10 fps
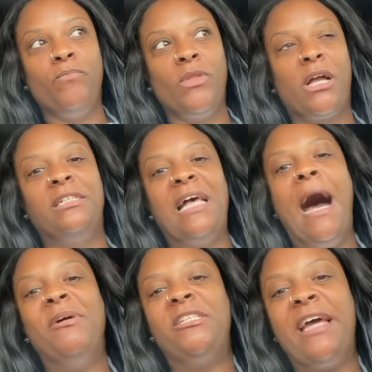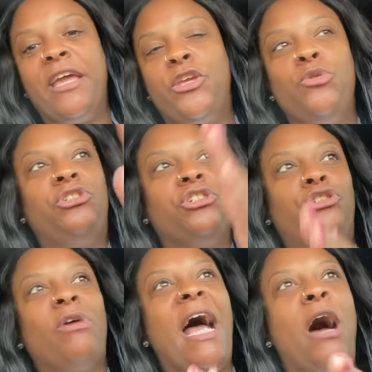Because I'm going to take you to
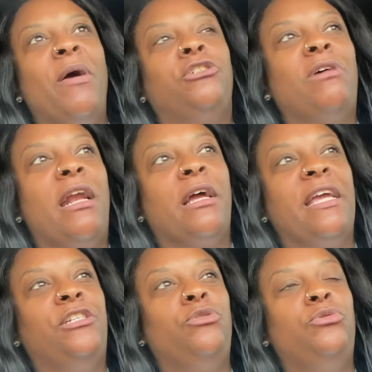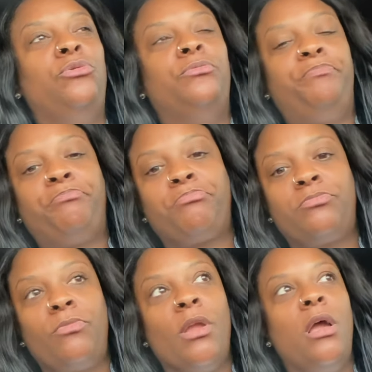trial and try to get you,
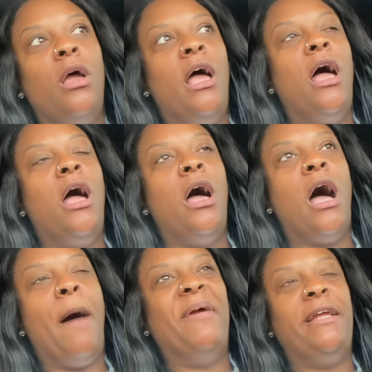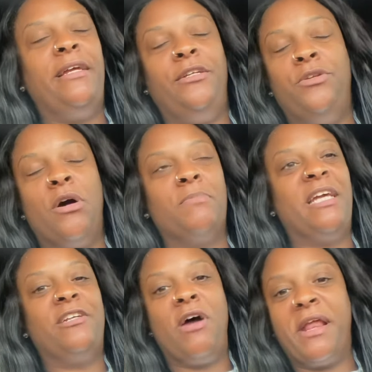I mean, you know what I'm
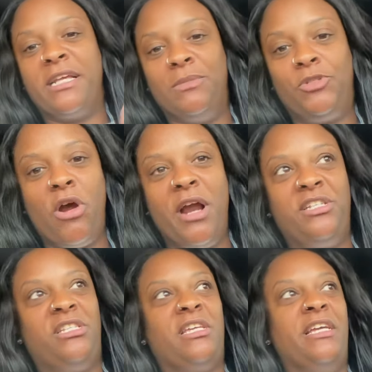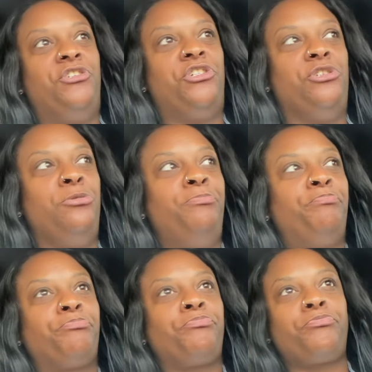saying, try to get some charges against you.
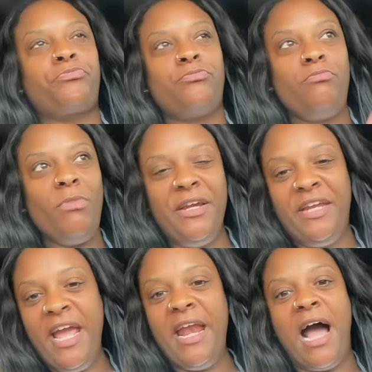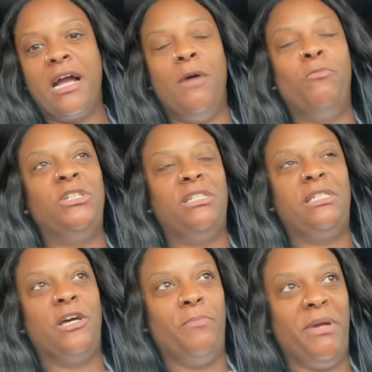Then I come with the
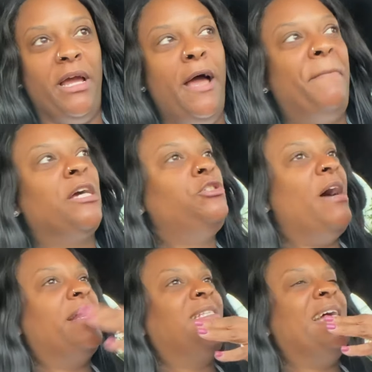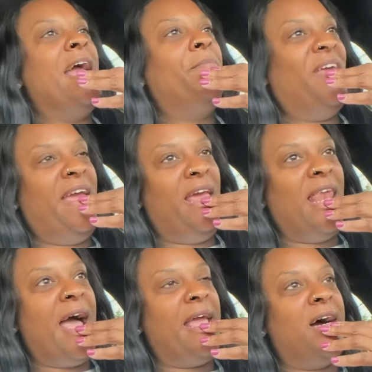settlement. Because you had the same thing like